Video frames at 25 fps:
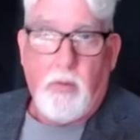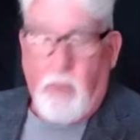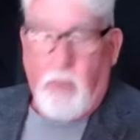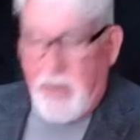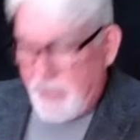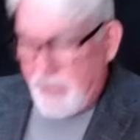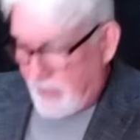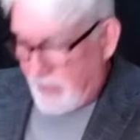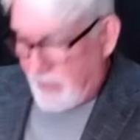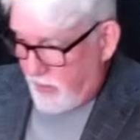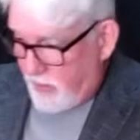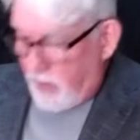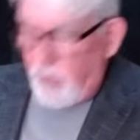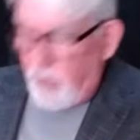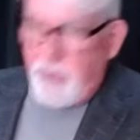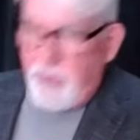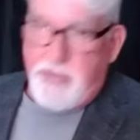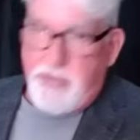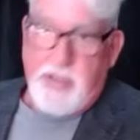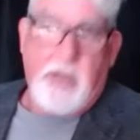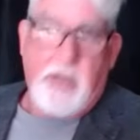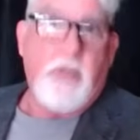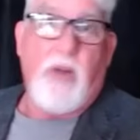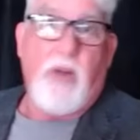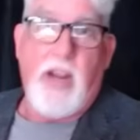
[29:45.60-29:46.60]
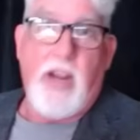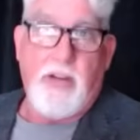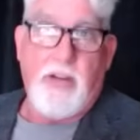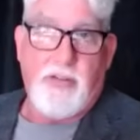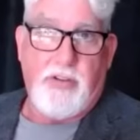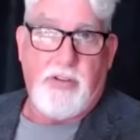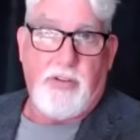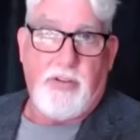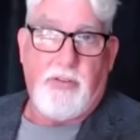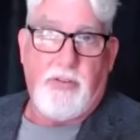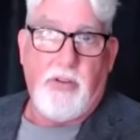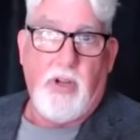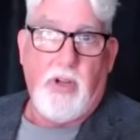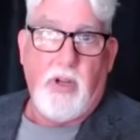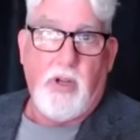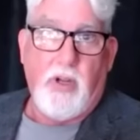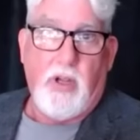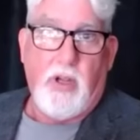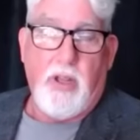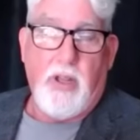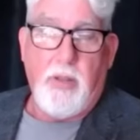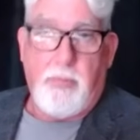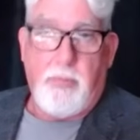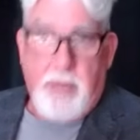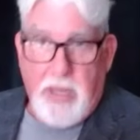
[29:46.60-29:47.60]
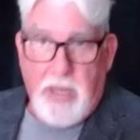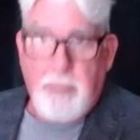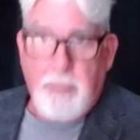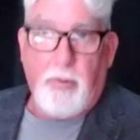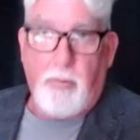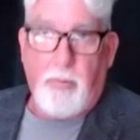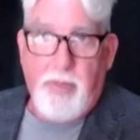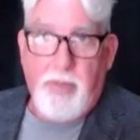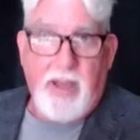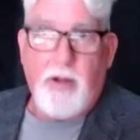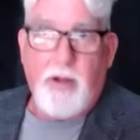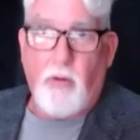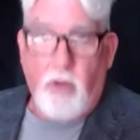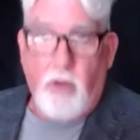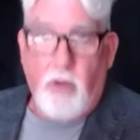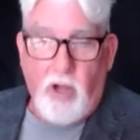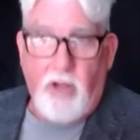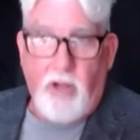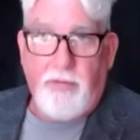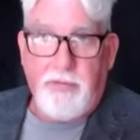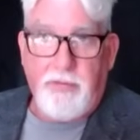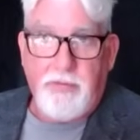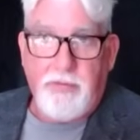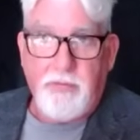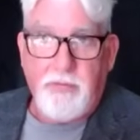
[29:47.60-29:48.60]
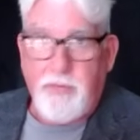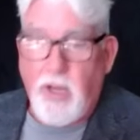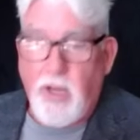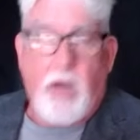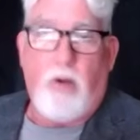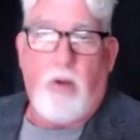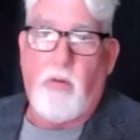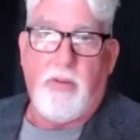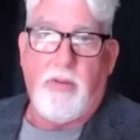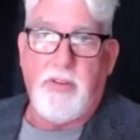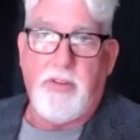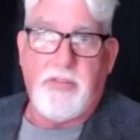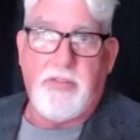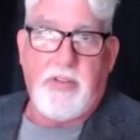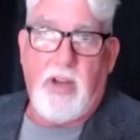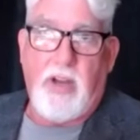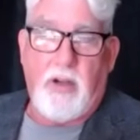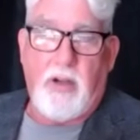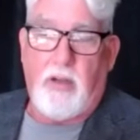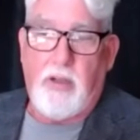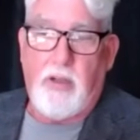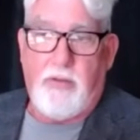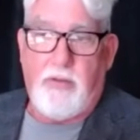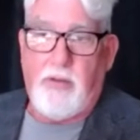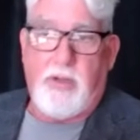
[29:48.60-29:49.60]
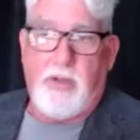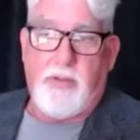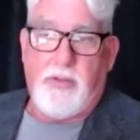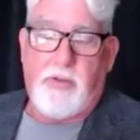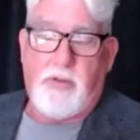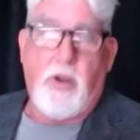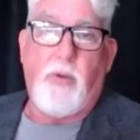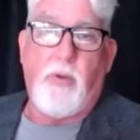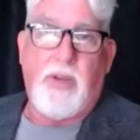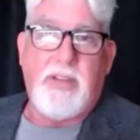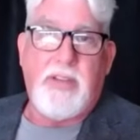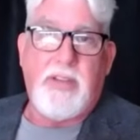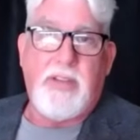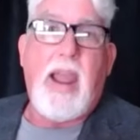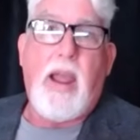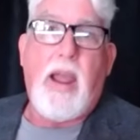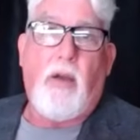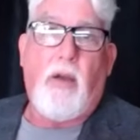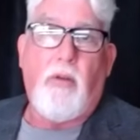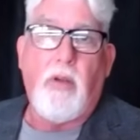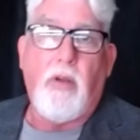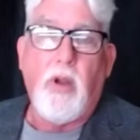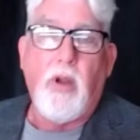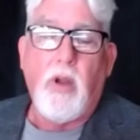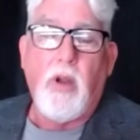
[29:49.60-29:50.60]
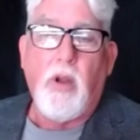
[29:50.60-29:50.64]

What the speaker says: as the currency crashes, are the people better off? No, the standard of living is going down.